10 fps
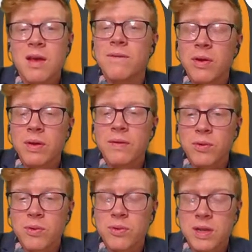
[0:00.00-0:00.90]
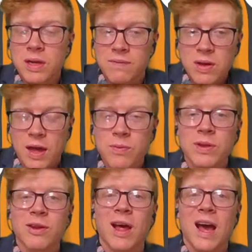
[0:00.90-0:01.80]
Very fortunately for you guys, we
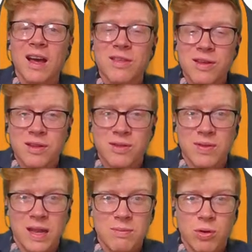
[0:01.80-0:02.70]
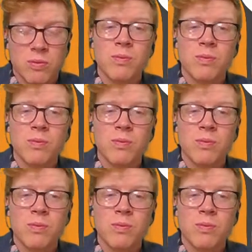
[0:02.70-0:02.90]
don't ask you to do that anymore.